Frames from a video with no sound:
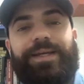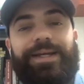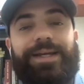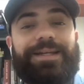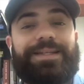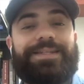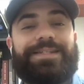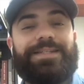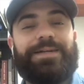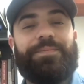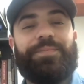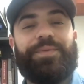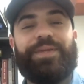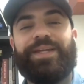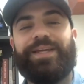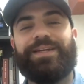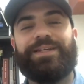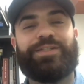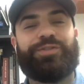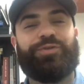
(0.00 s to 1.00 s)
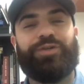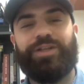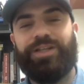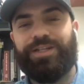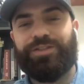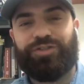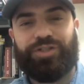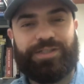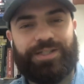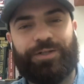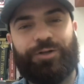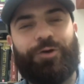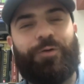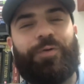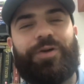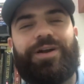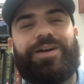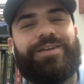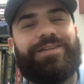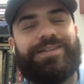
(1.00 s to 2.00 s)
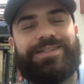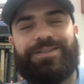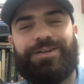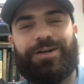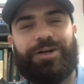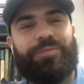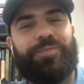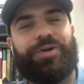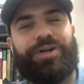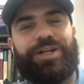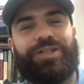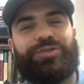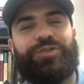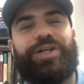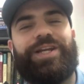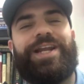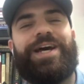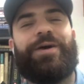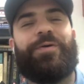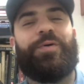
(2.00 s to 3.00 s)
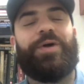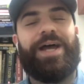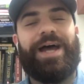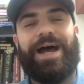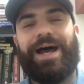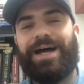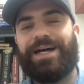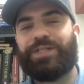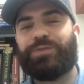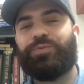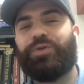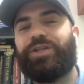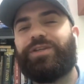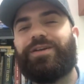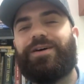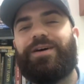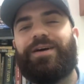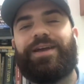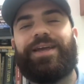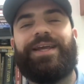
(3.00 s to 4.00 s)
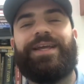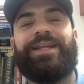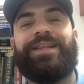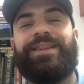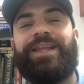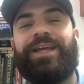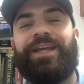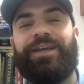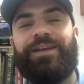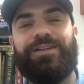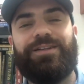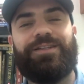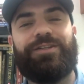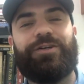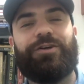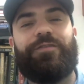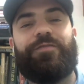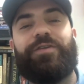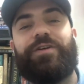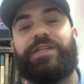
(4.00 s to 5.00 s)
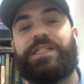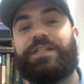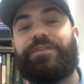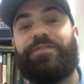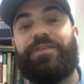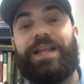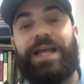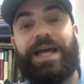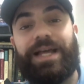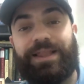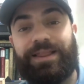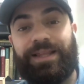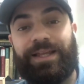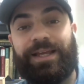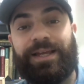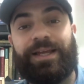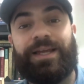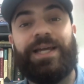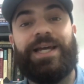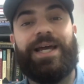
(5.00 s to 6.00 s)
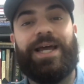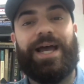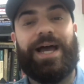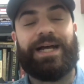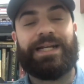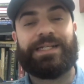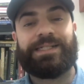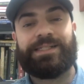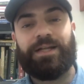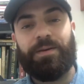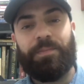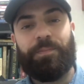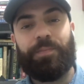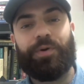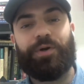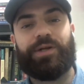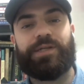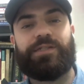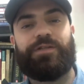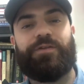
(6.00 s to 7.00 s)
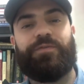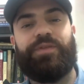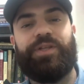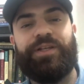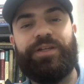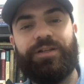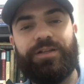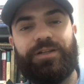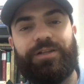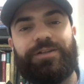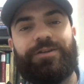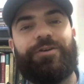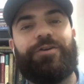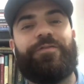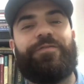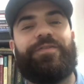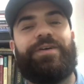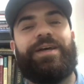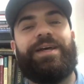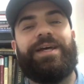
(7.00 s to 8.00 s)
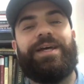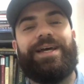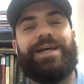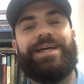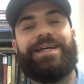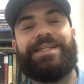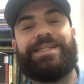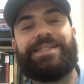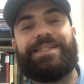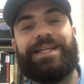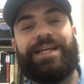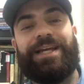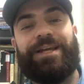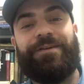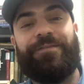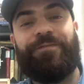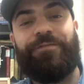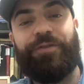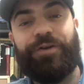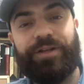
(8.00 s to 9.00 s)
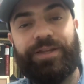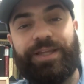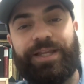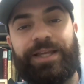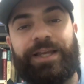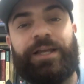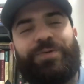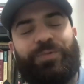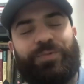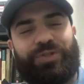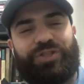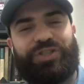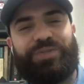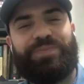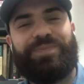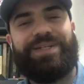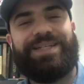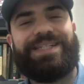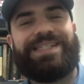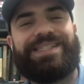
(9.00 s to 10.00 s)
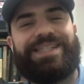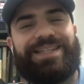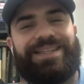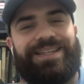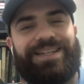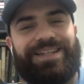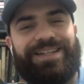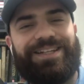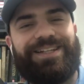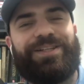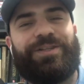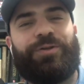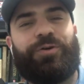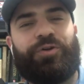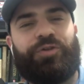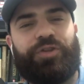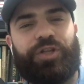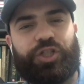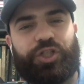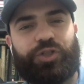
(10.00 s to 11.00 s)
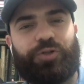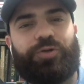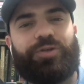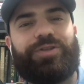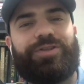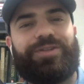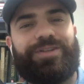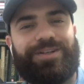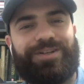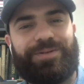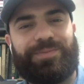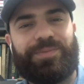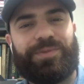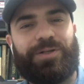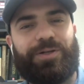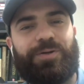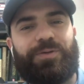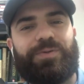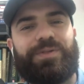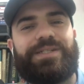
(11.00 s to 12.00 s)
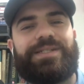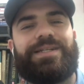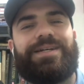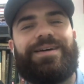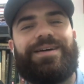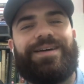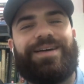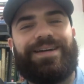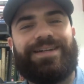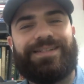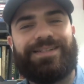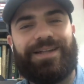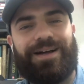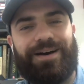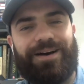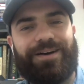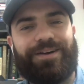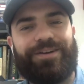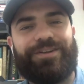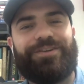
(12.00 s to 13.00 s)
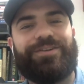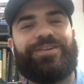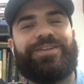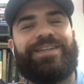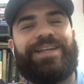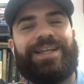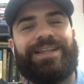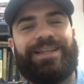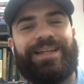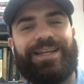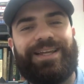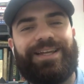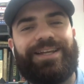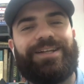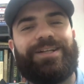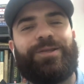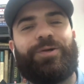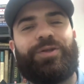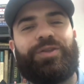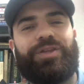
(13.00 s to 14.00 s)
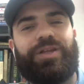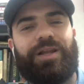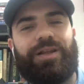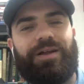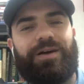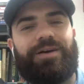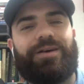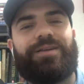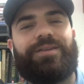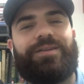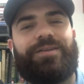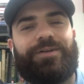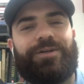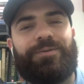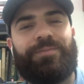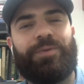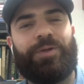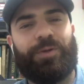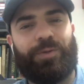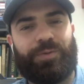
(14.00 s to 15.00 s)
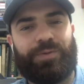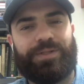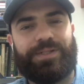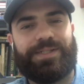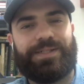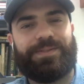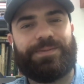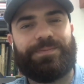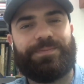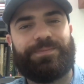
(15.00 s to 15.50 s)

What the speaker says: Yet something is really interesting going on in the stock market right now. As we're talking, the yield curve is flattening, and some parts of the yield curve is inverting, which means that the yield on the short-term loans is higher than the yield on the long-term loans.